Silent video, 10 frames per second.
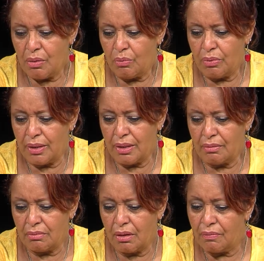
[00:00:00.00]
we get
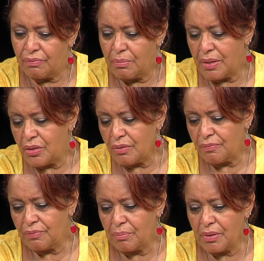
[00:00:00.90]
confirmation
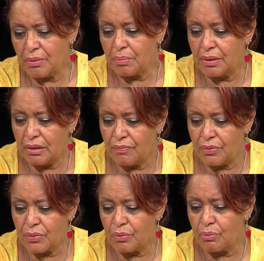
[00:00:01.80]
from other
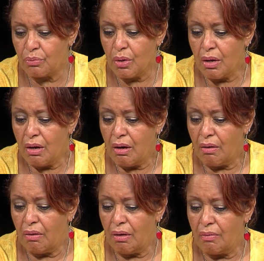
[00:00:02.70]
believers who
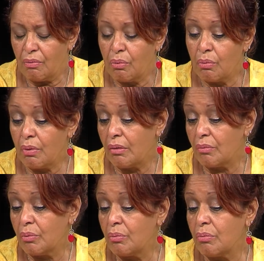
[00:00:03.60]
uh, who
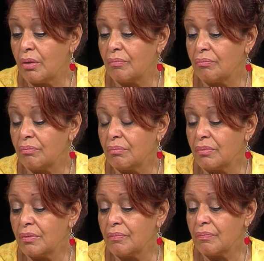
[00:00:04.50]
who
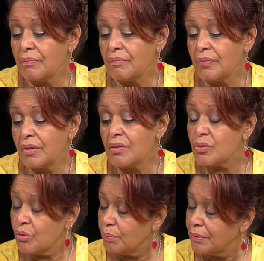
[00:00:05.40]

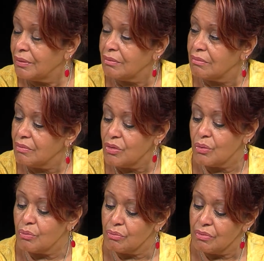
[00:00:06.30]
interpret you
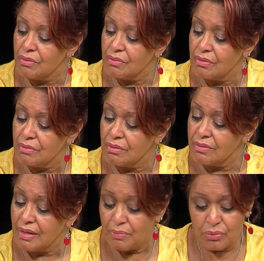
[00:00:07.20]
know the, the, the
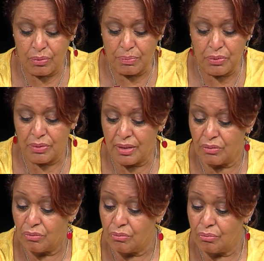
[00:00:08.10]
same scripture that
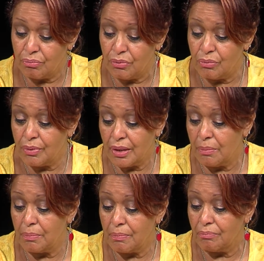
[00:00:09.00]
you you and
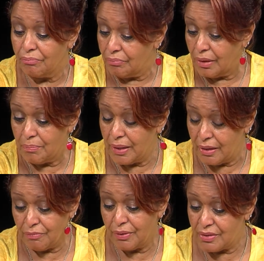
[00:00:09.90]
I might
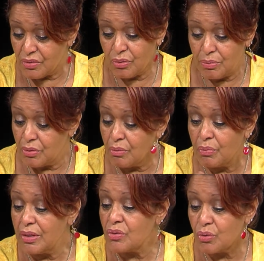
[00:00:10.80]
have read a scripture and
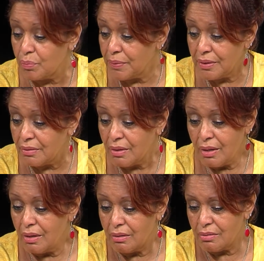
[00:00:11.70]
we interpret it
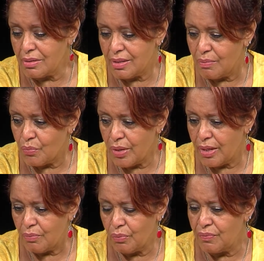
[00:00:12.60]
in the same way
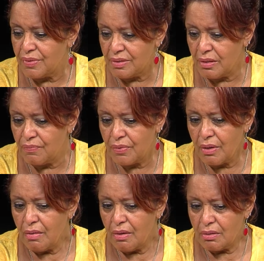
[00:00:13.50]
and we received
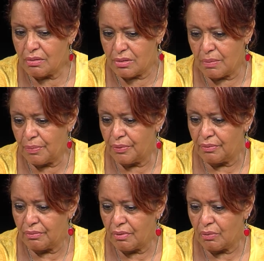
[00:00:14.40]

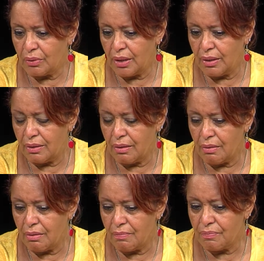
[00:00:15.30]
similar okay
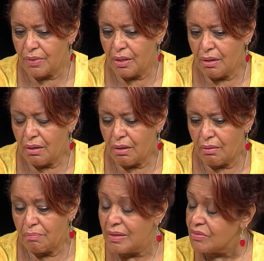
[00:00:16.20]
um, uh,
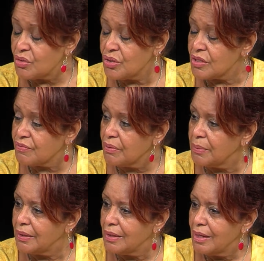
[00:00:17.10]
messages from
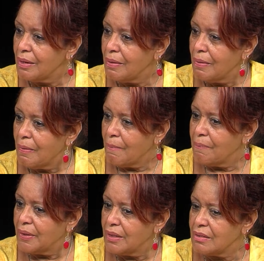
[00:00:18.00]
it,
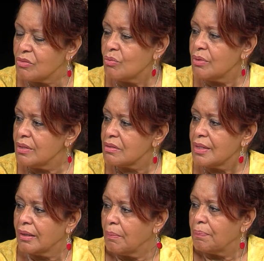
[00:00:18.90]
but it's it's
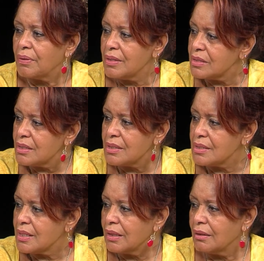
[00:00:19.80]
like a present. It's
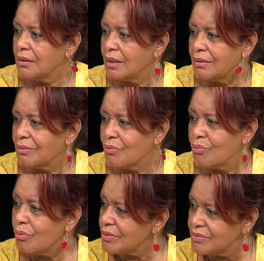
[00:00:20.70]
like like
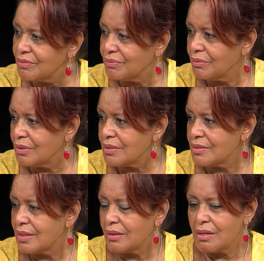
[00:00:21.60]
wonderful. It's
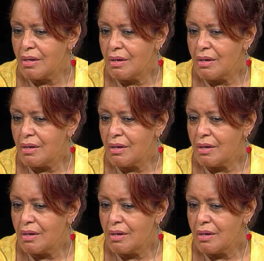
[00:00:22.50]
like